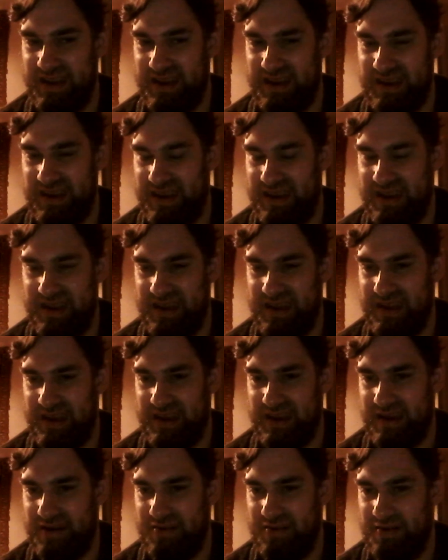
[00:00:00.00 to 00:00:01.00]
and they
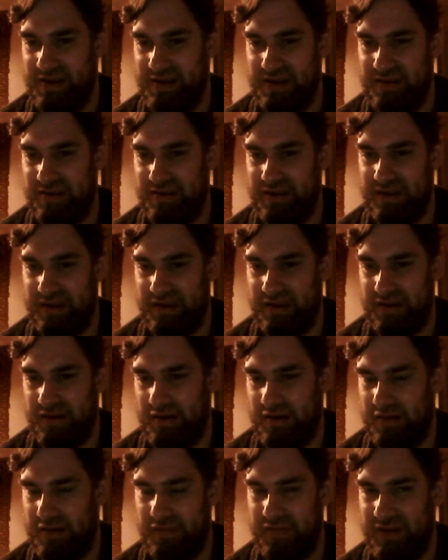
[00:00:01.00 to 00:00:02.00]
go in like the
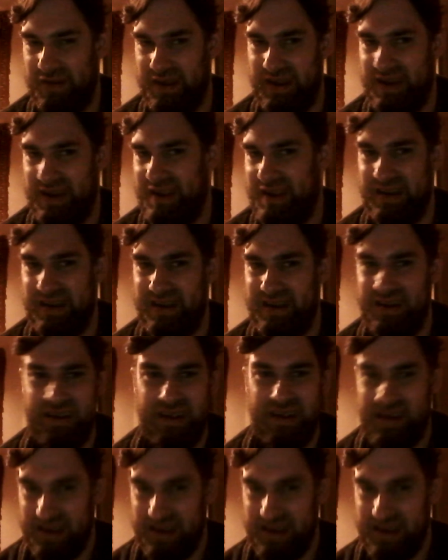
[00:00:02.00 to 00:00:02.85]
coffin, and